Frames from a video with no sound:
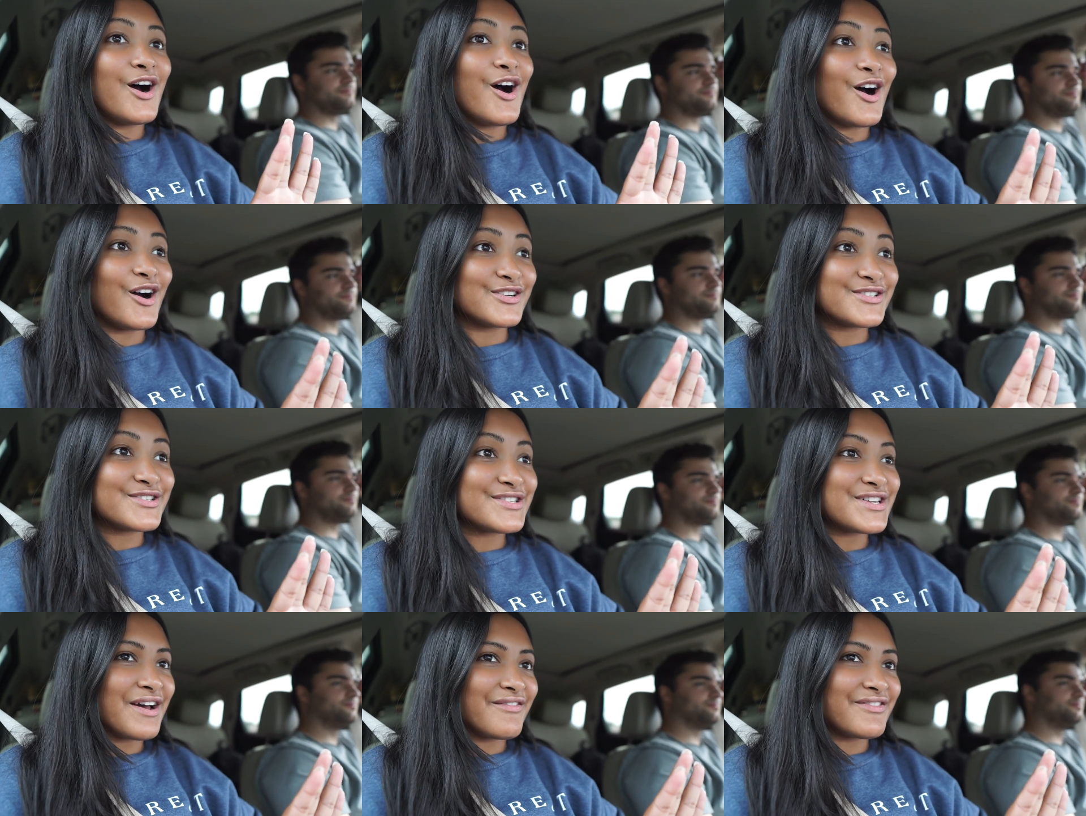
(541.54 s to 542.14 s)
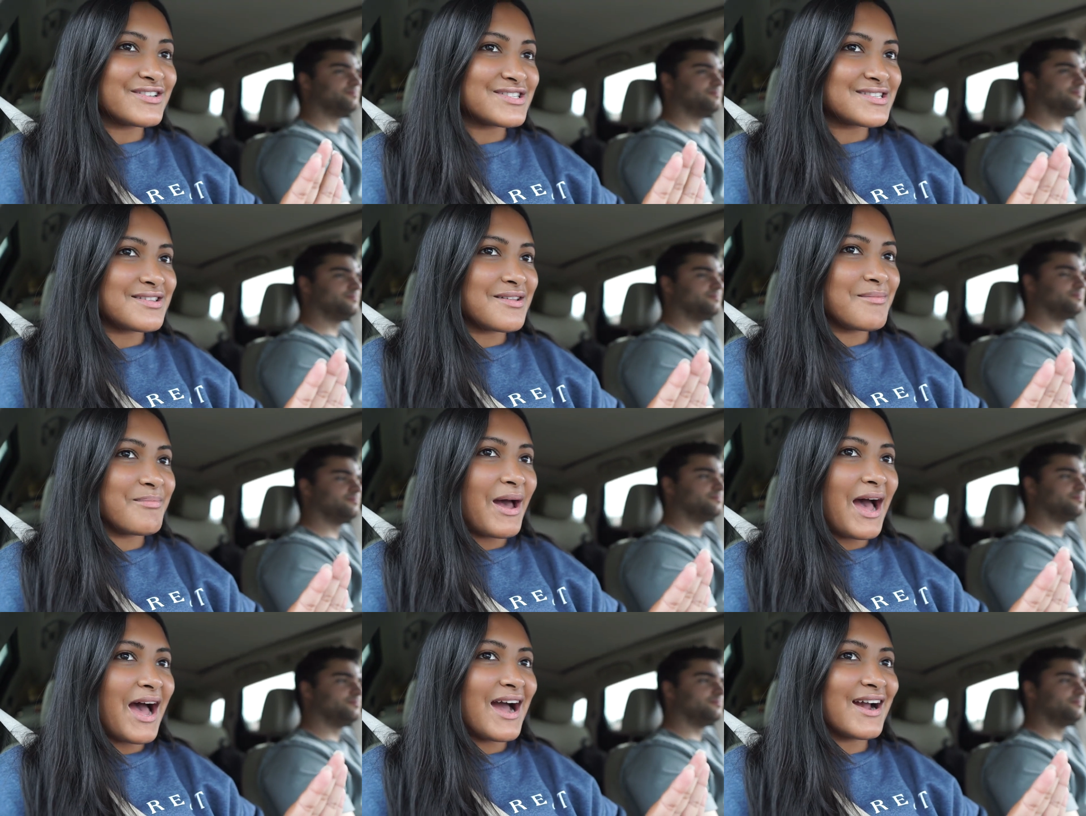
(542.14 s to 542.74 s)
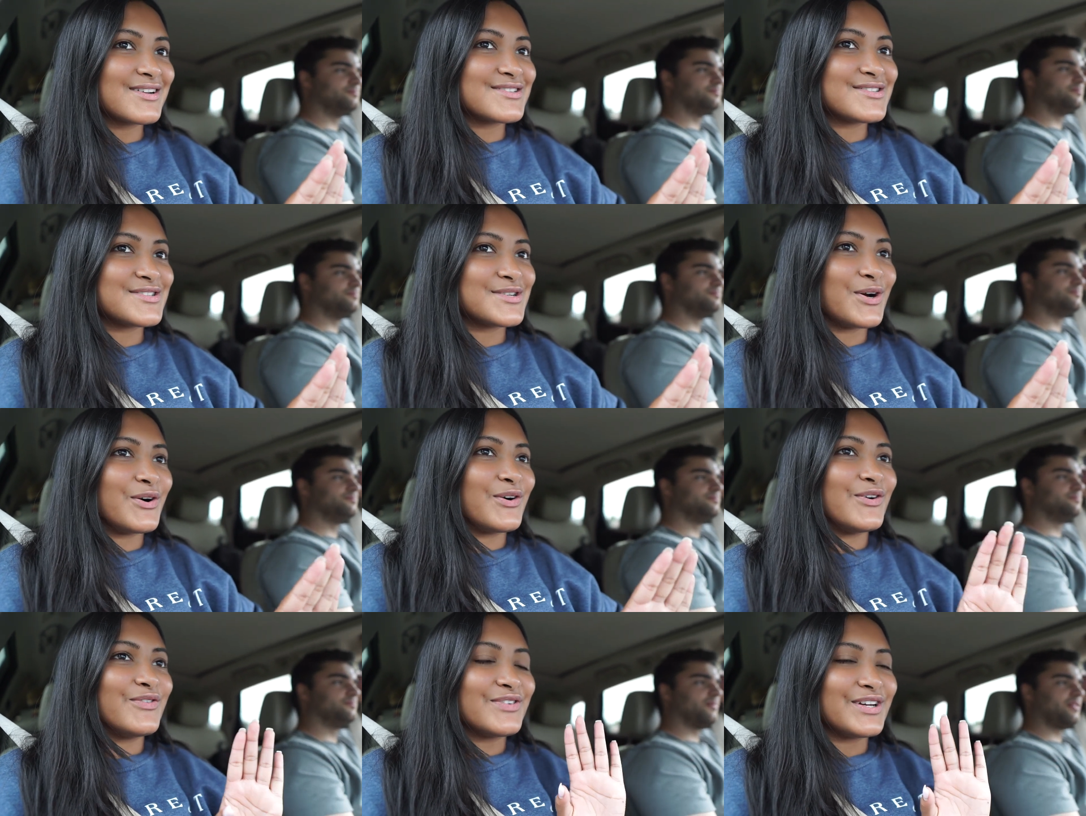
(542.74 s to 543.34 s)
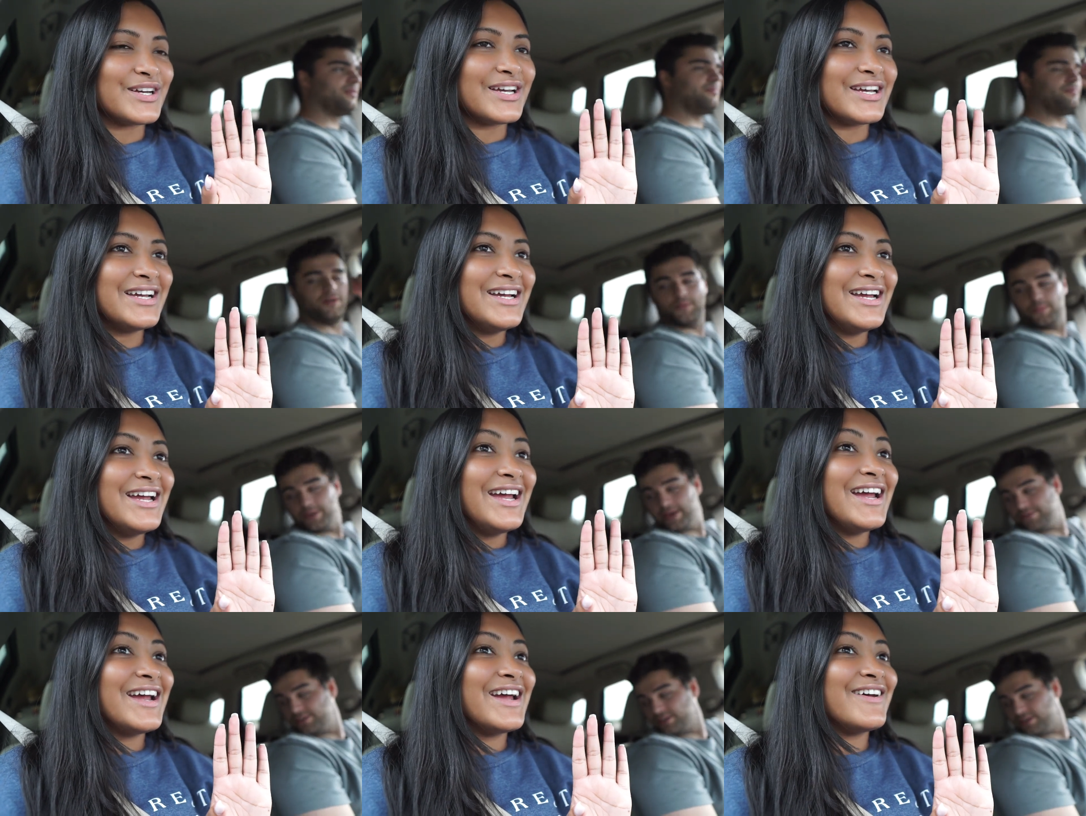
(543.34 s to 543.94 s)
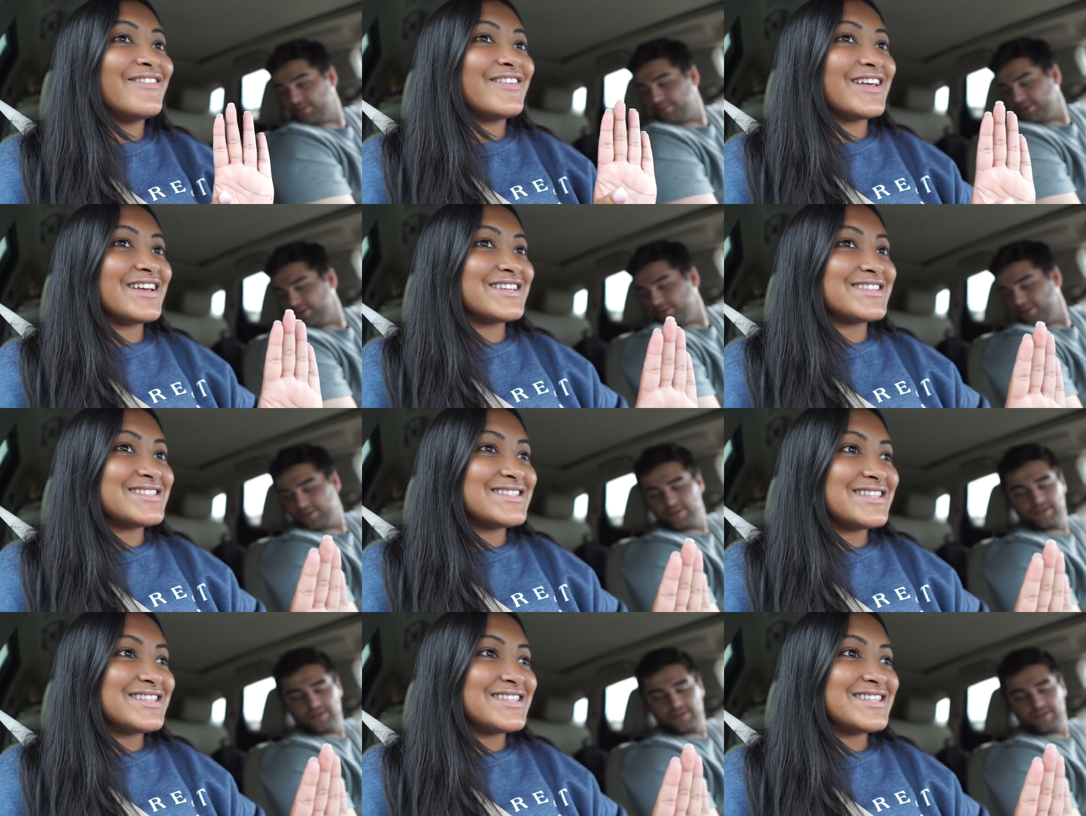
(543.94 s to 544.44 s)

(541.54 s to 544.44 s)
Speaker 1: our stuff is in the back, so hopefully but we have the computers.